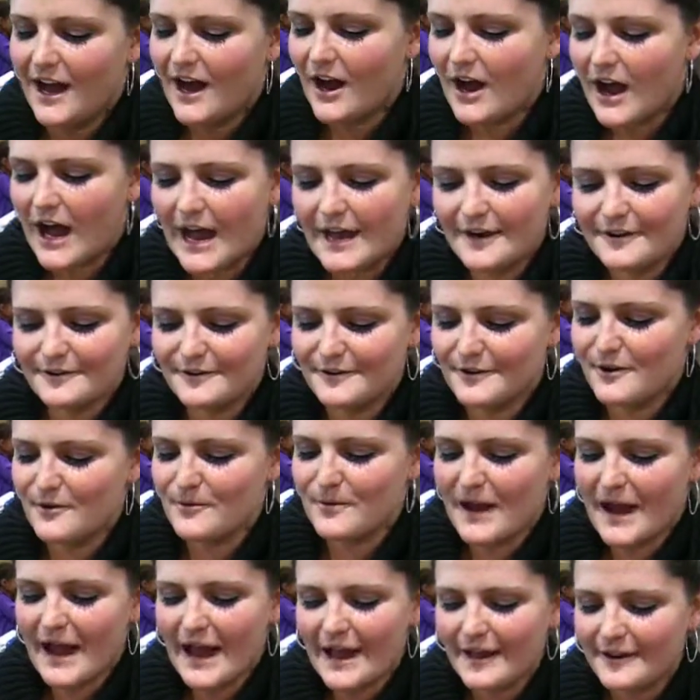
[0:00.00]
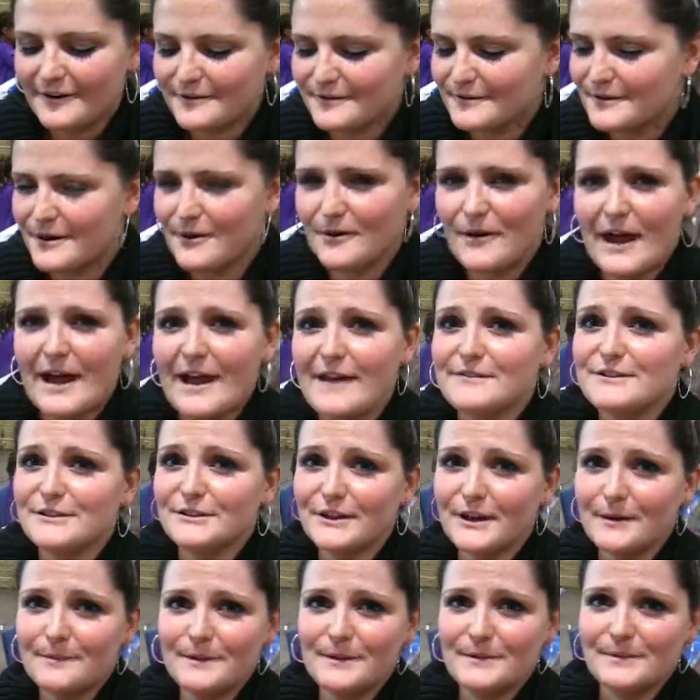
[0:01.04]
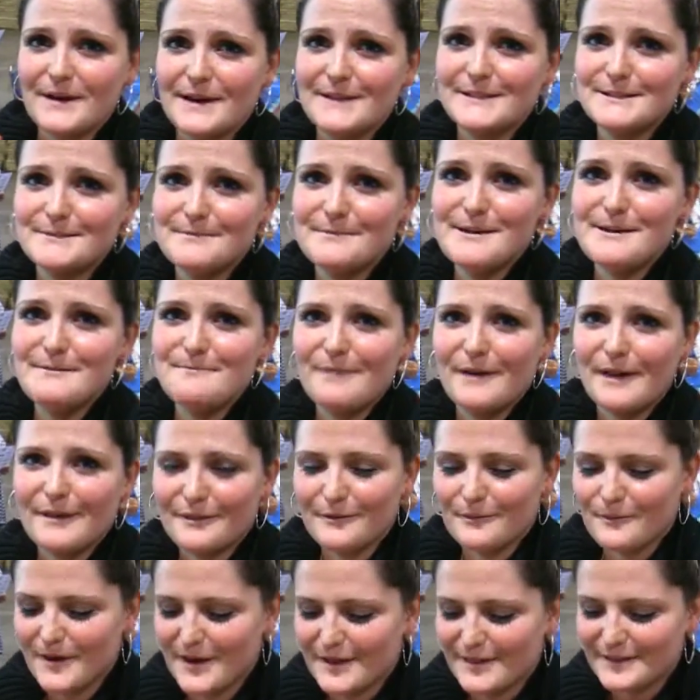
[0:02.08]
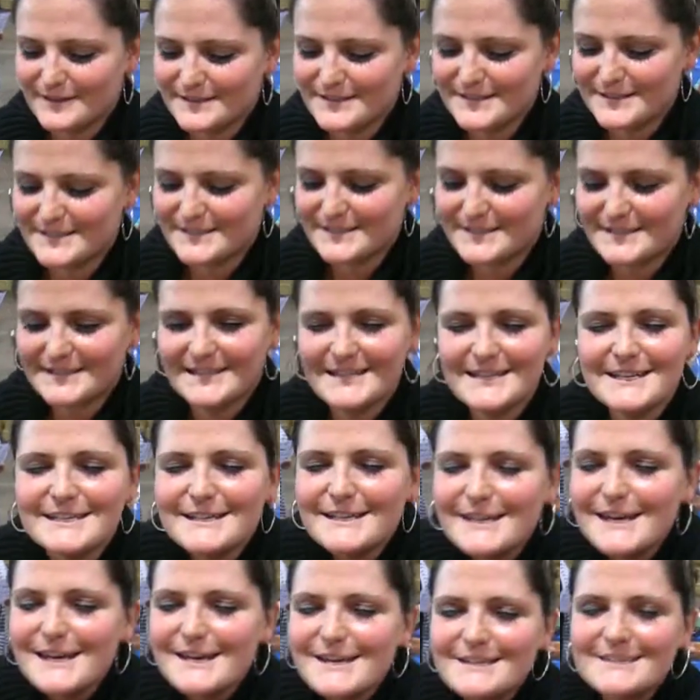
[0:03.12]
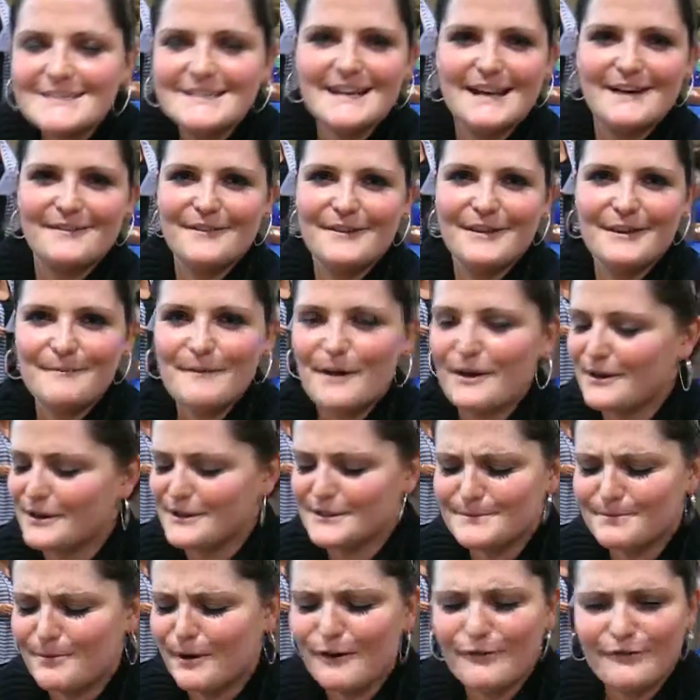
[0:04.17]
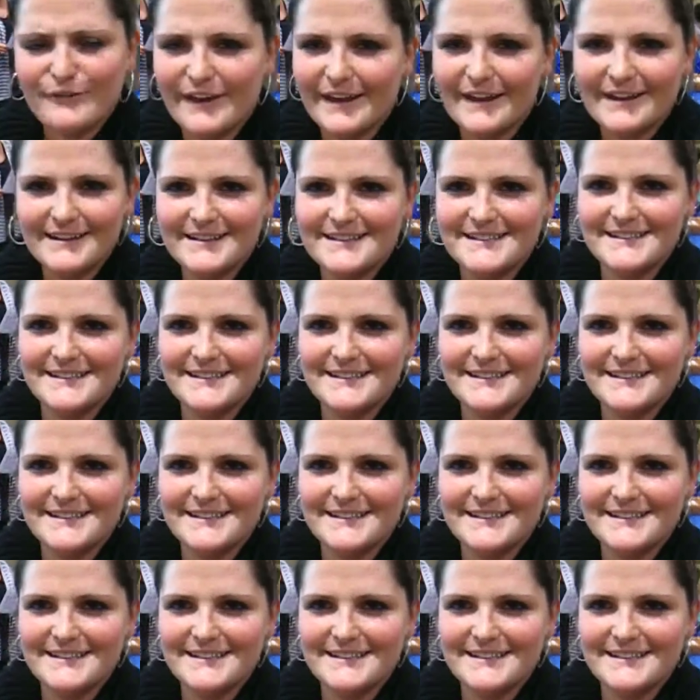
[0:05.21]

I don't know. I have to look up the recipe, but the way that it's seasoned, everything about it is perfect.